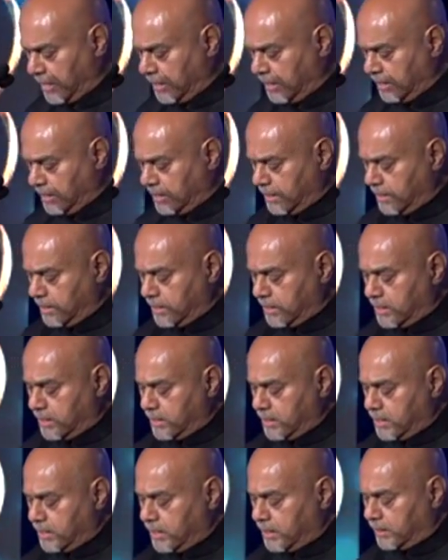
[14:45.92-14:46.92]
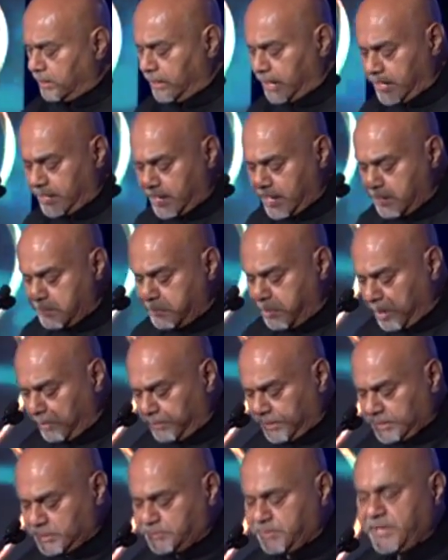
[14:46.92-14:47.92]
Leading public speakers
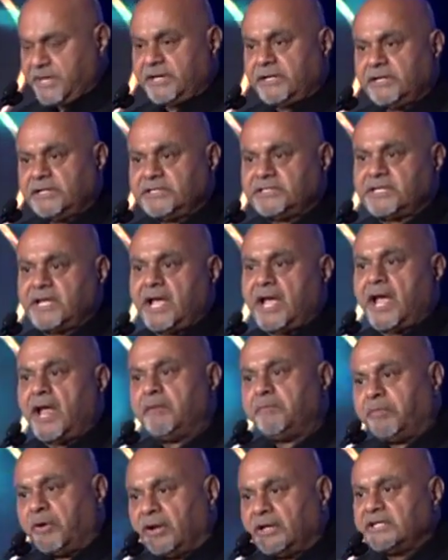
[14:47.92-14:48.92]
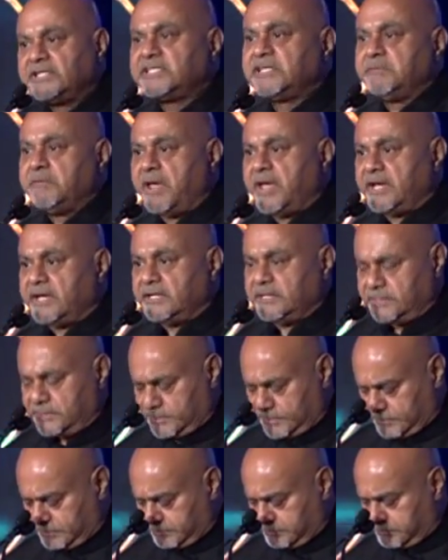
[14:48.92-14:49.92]
and policymakers.
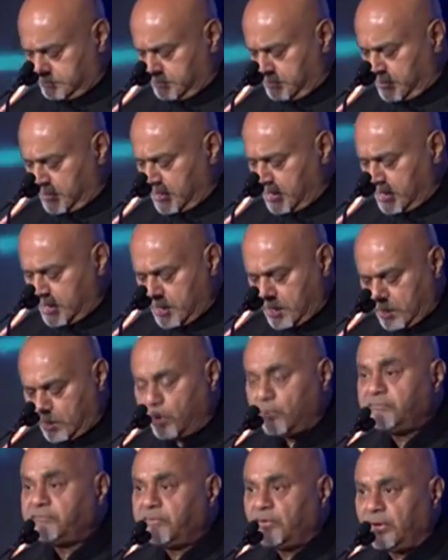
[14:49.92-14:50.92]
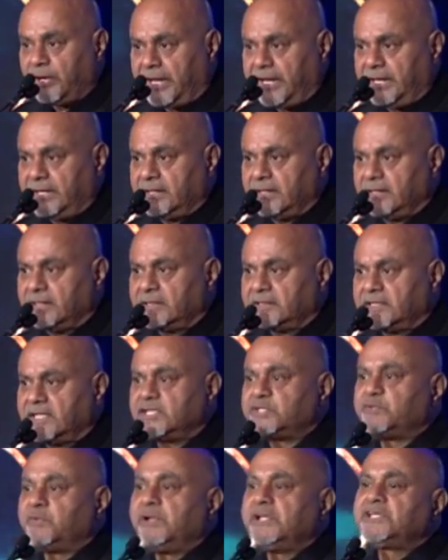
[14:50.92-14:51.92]
Hopefully, this will change the
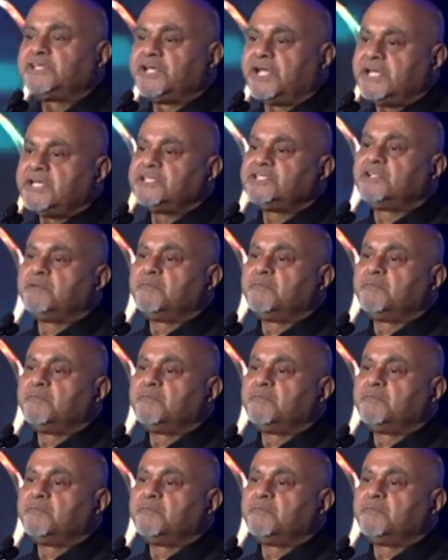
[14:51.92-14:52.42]
mindsets.